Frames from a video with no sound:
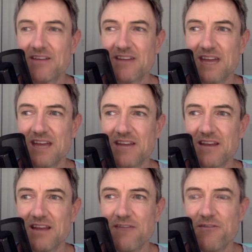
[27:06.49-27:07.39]
It's saying
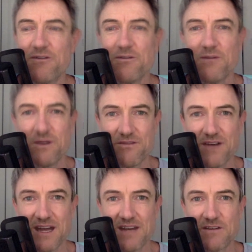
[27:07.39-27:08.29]
that if you're
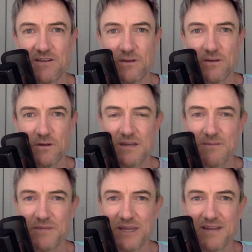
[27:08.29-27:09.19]
motivated to do
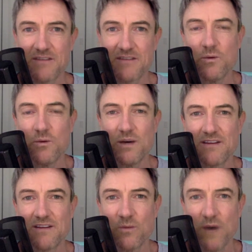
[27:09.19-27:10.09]
something, there's
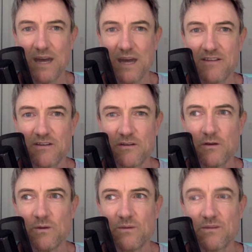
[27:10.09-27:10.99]
always a way to
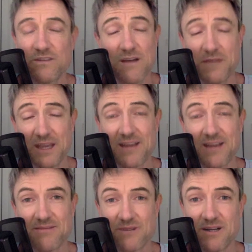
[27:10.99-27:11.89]
do
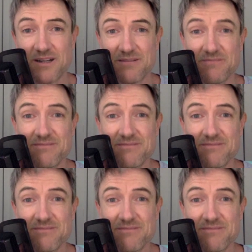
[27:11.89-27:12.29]
something, right?